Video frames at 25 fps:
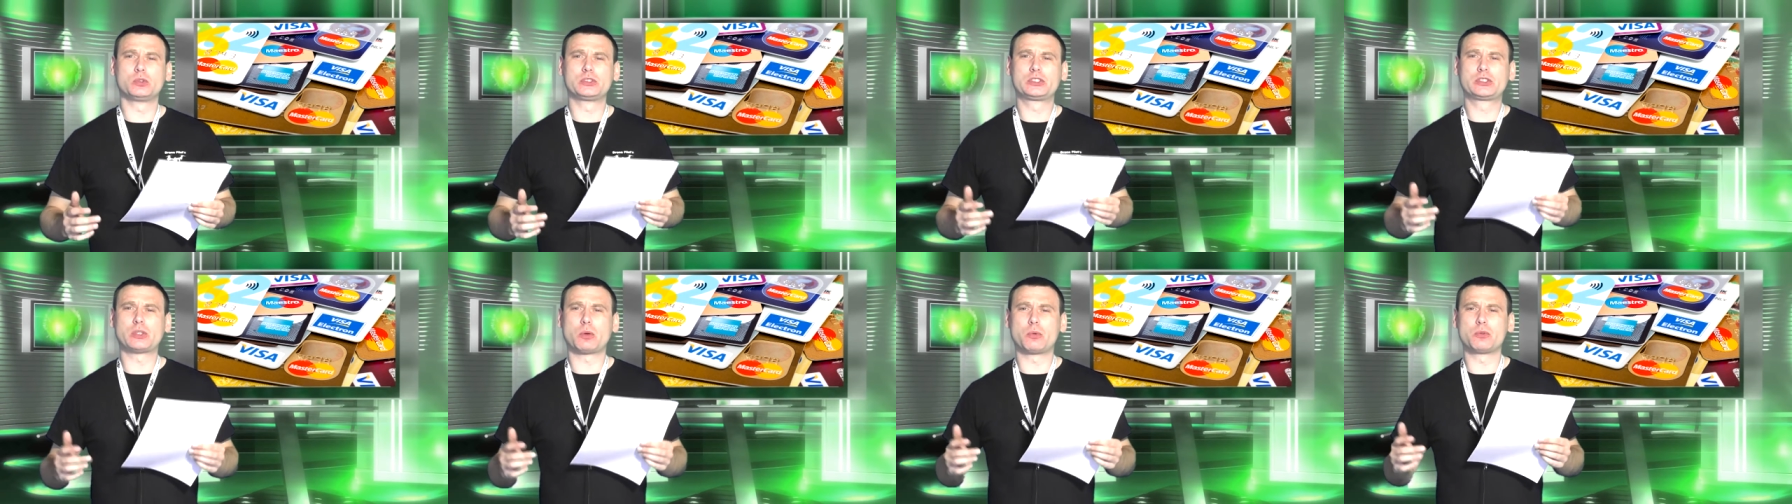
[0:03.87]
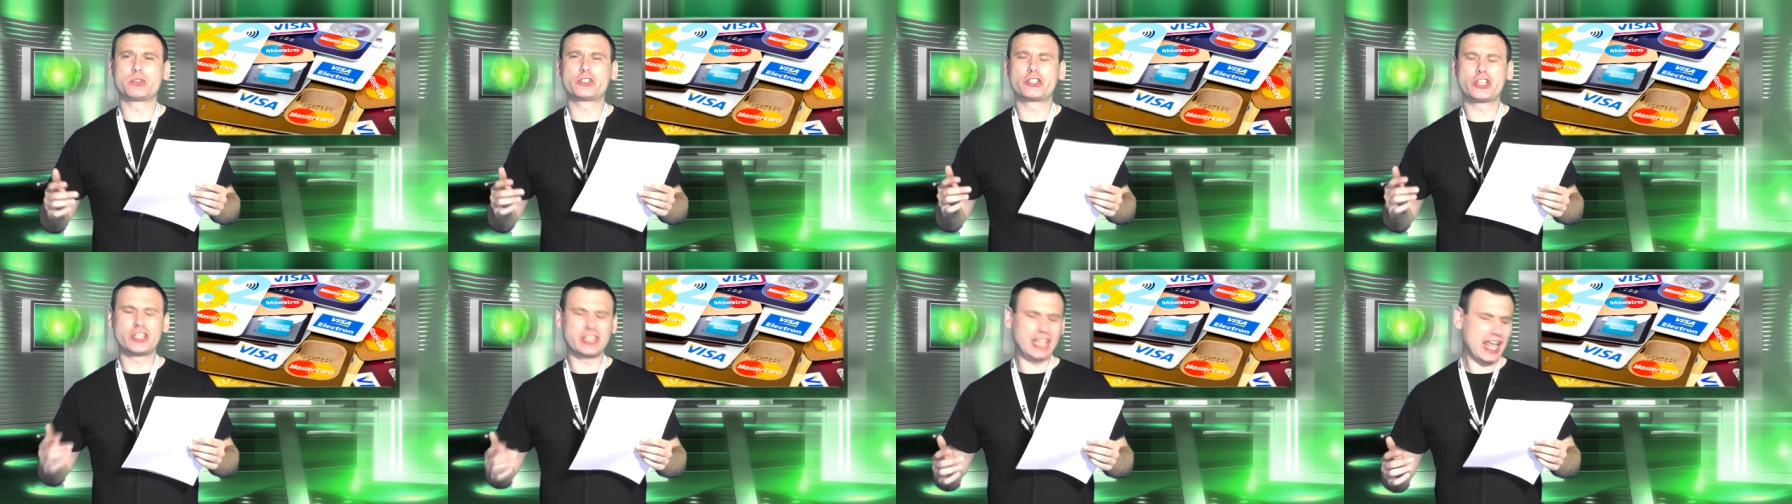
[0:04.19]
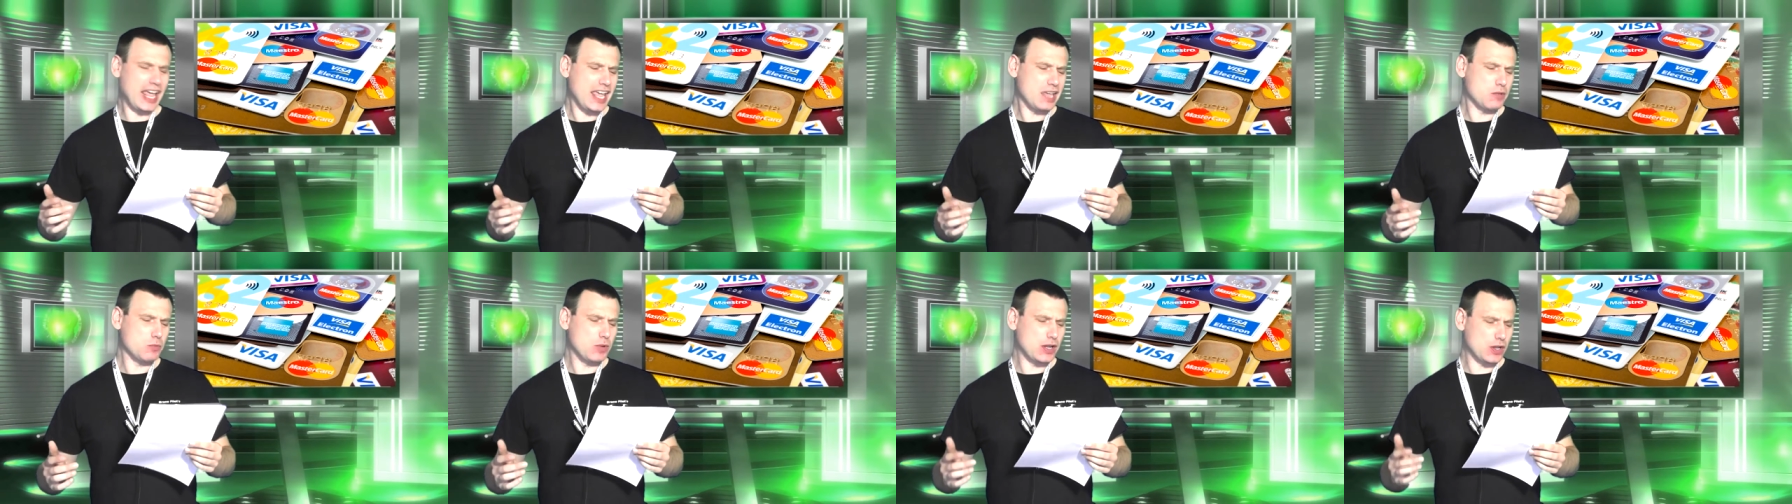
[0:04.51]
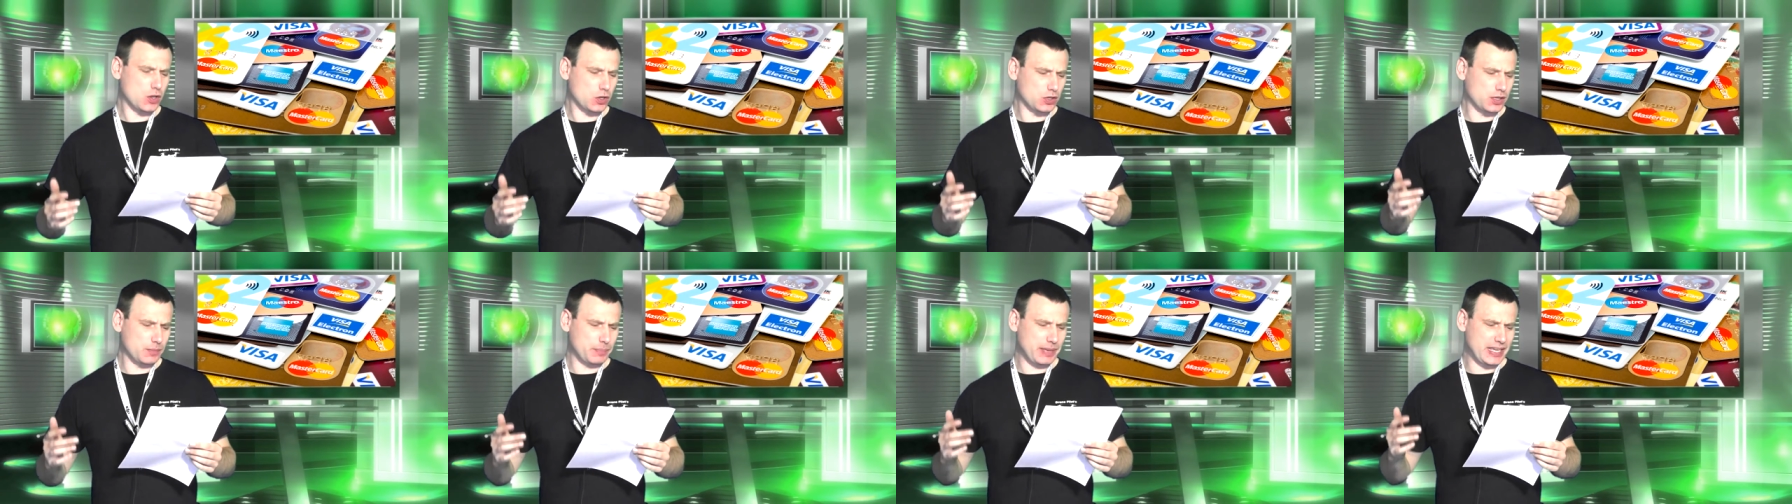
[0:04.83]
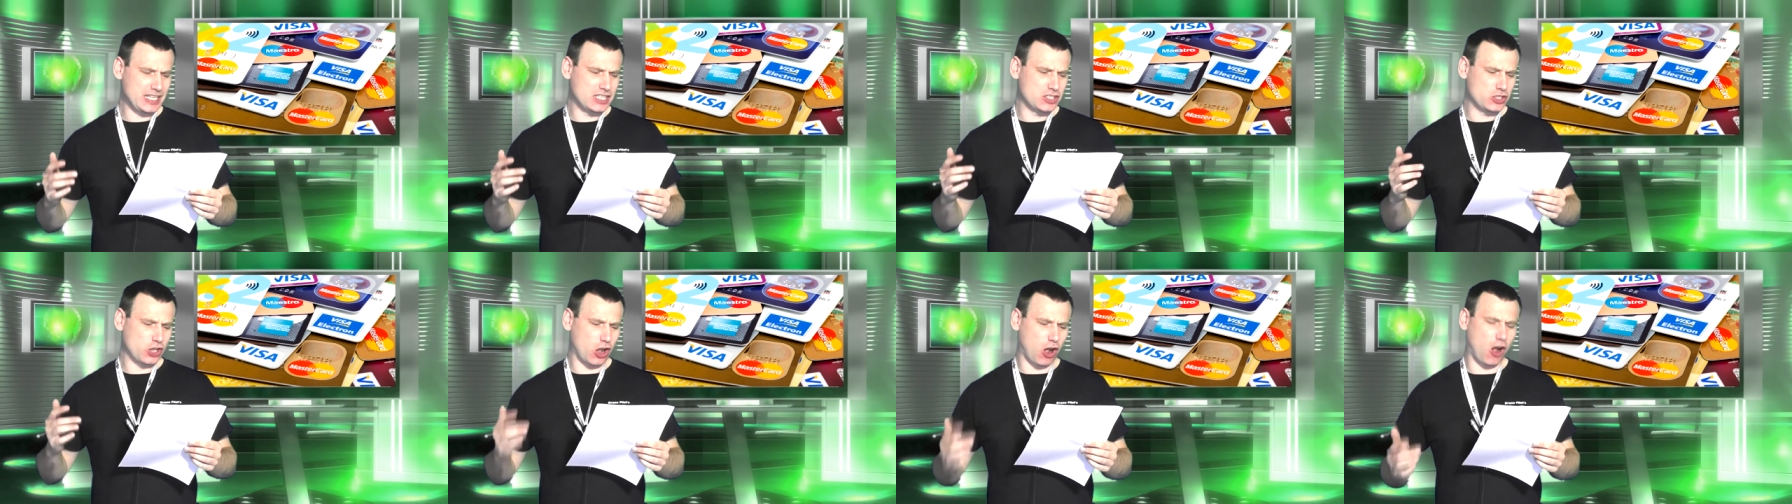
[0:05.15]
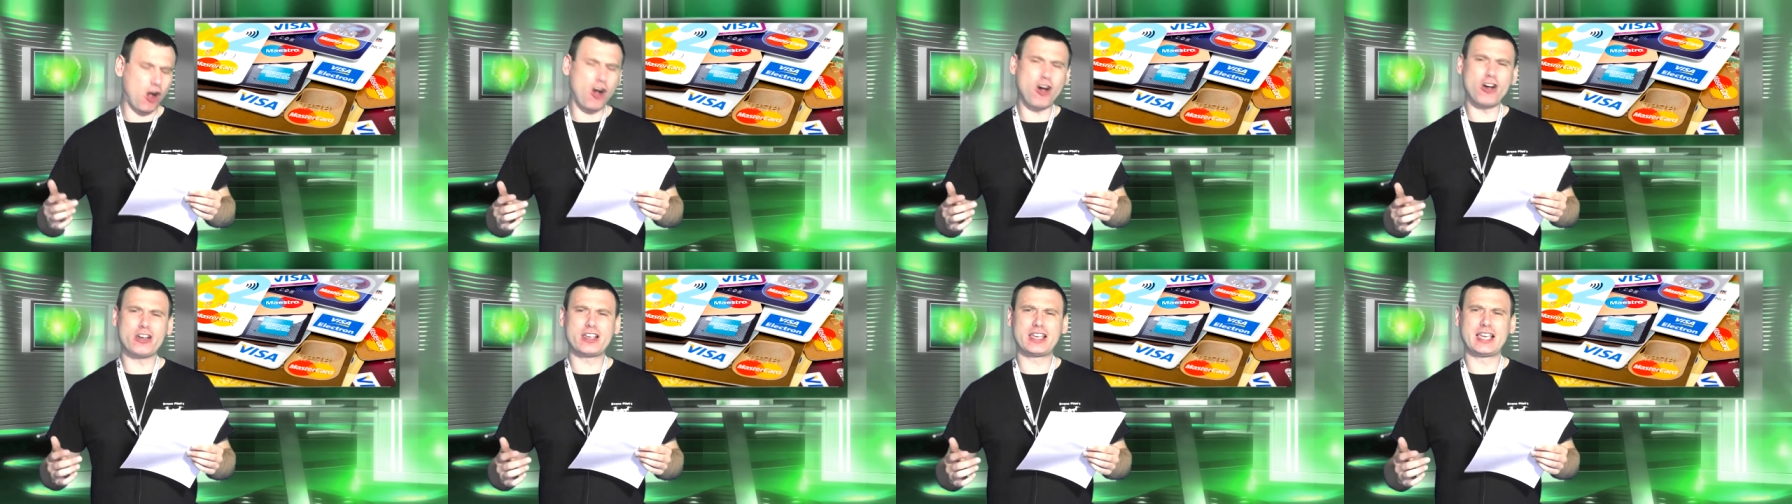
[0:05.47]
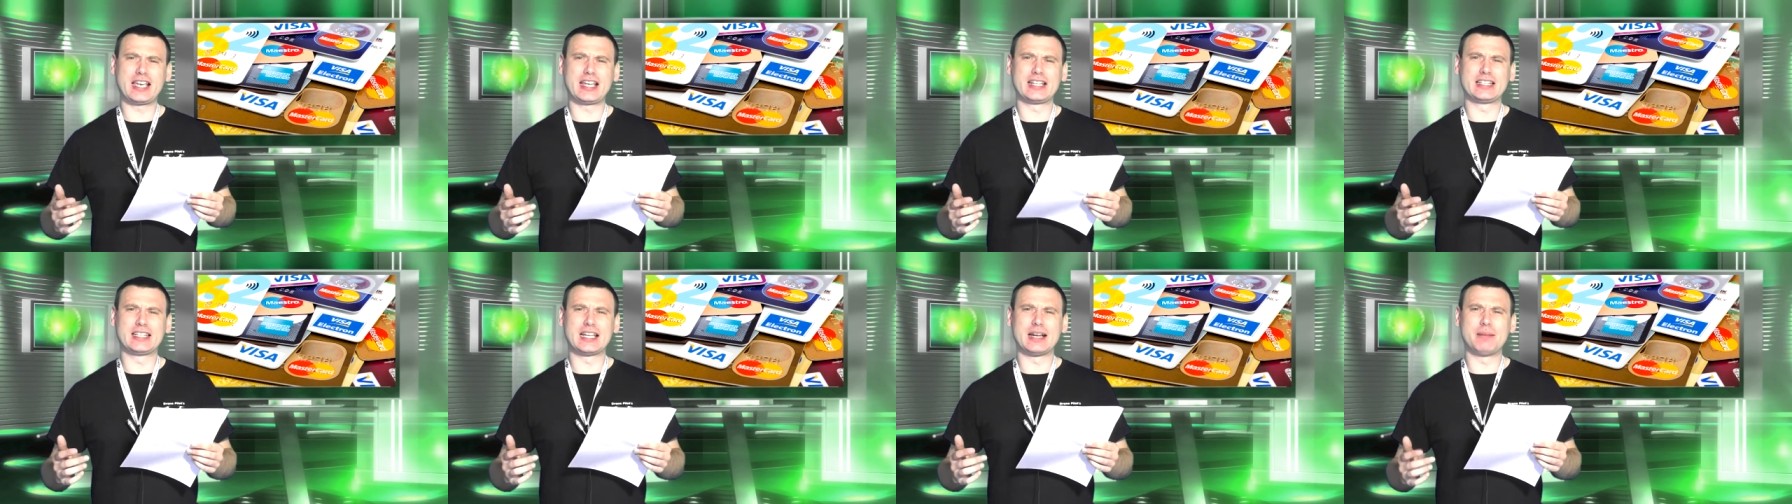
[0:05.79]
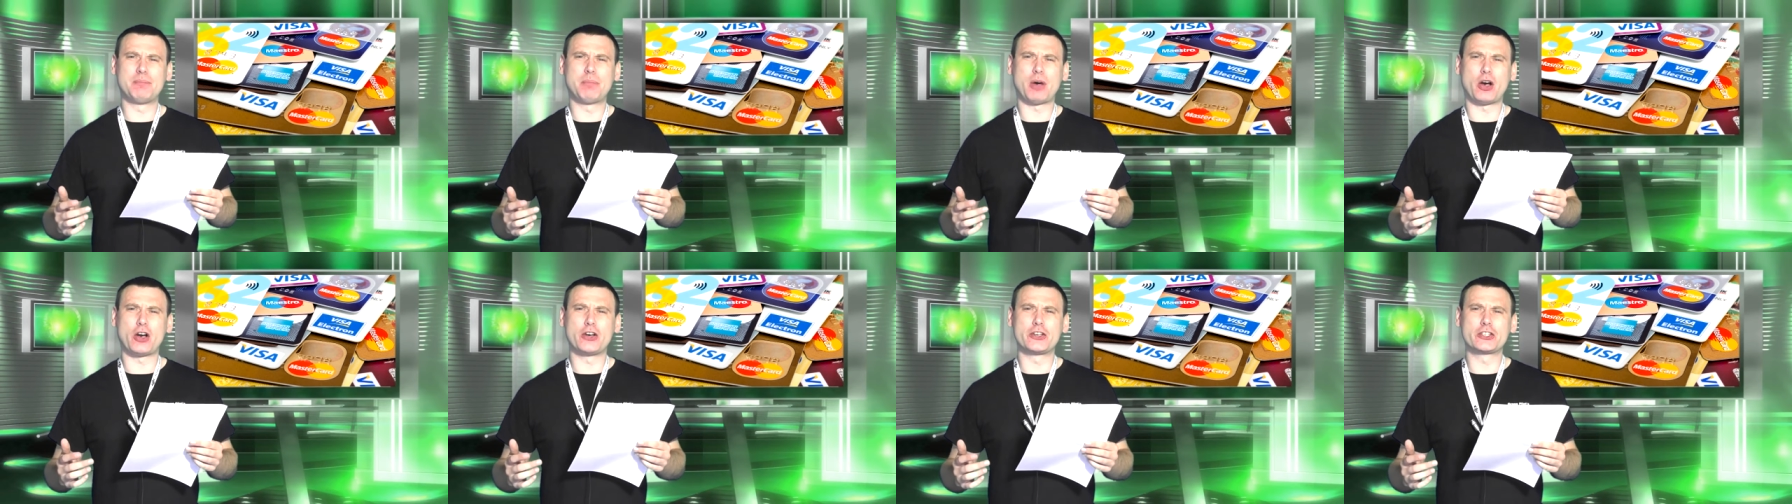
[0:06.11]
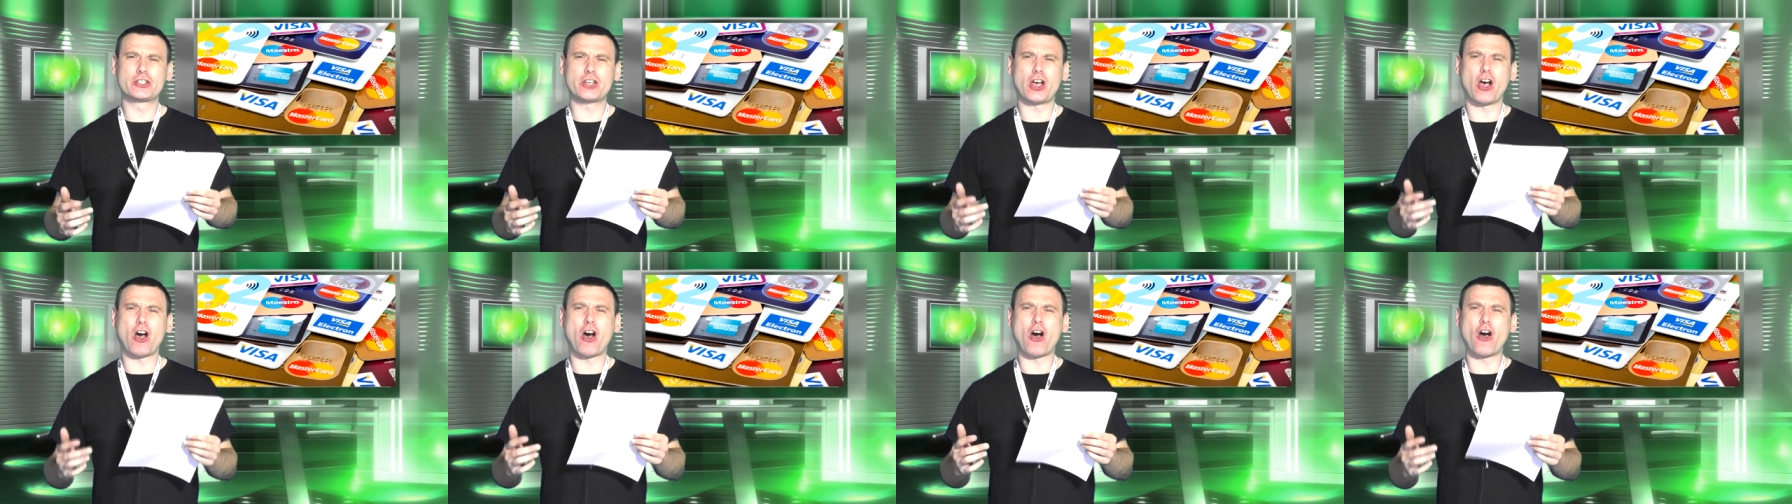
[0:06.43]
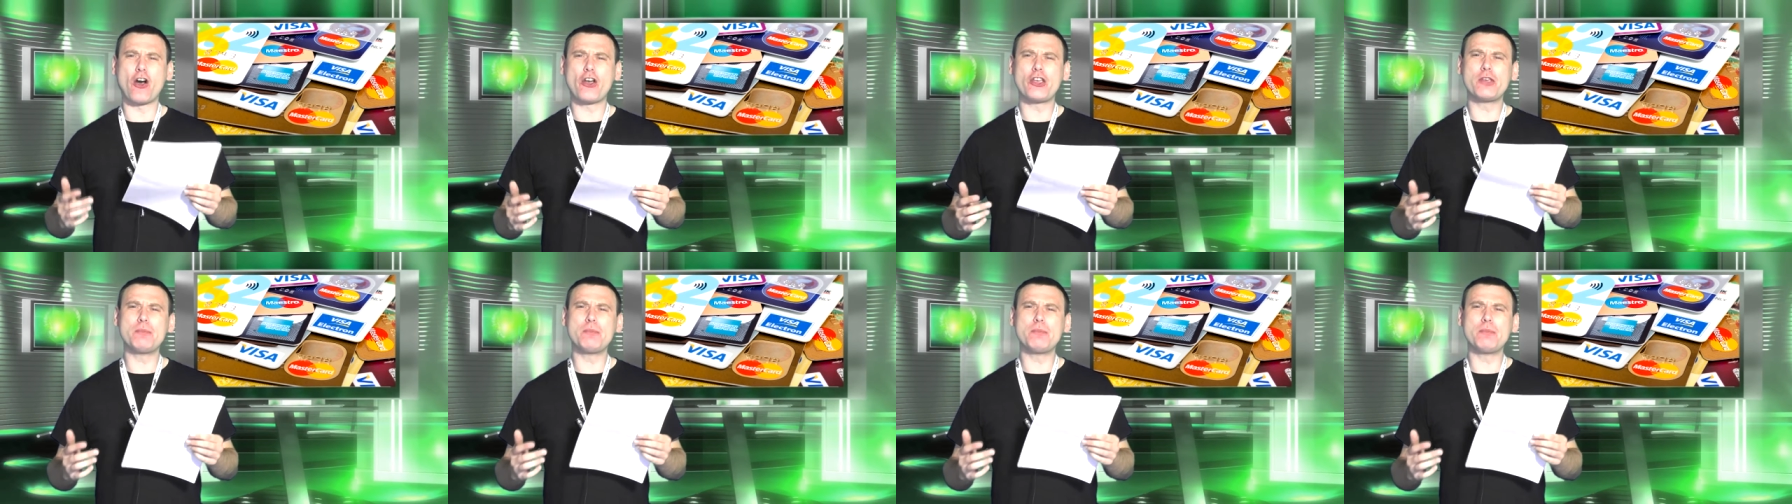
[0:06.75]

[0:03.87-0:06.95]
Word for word: So today we're going to be talking about how